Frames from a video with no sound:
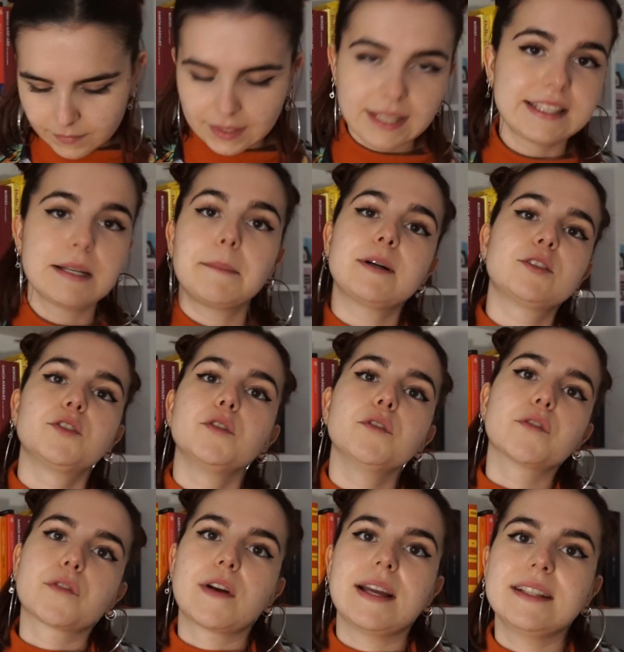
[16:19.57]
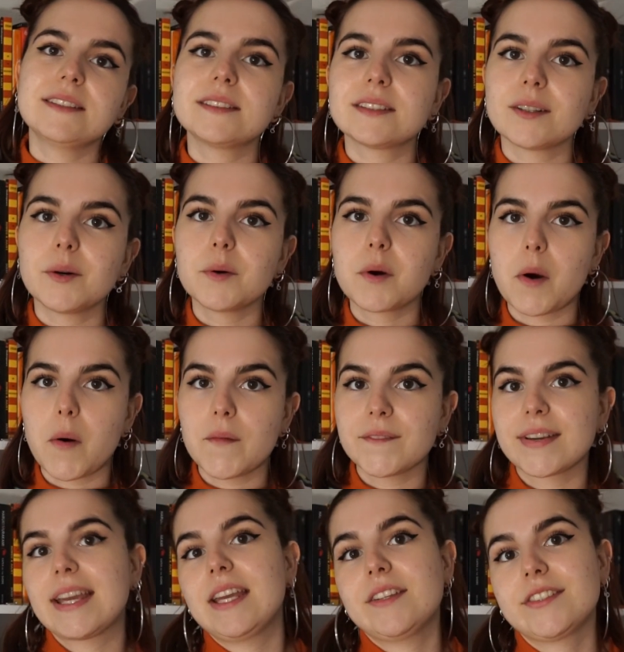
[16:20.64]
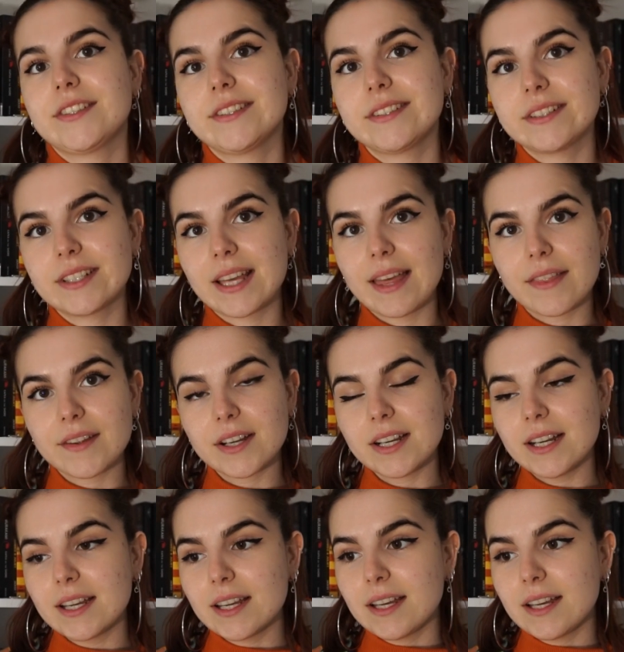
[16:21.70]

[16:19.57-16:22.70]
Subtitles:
It's about two friends who go on vacations together,